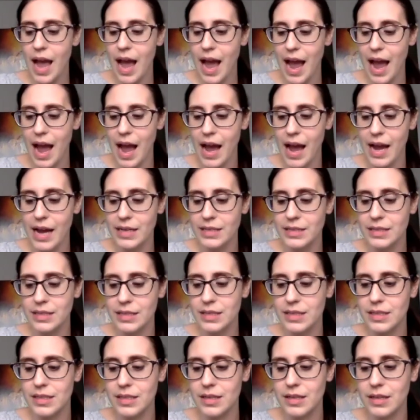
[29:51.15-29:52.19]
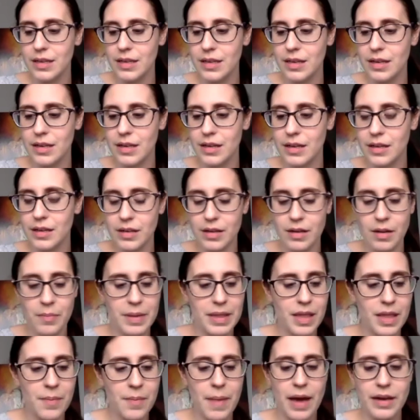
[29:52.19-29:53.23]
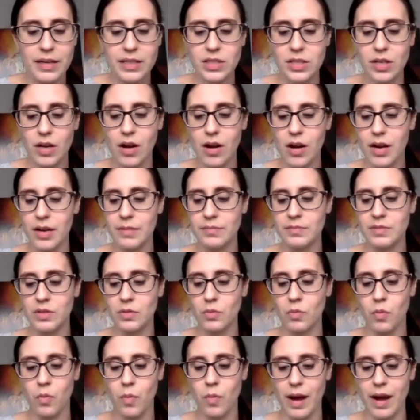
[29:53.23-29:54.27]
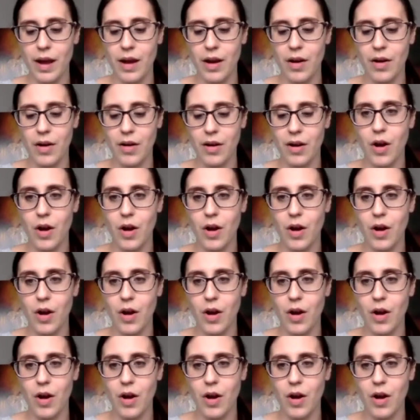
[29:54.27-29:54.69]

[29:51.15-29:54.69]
And I mean, the amount of times where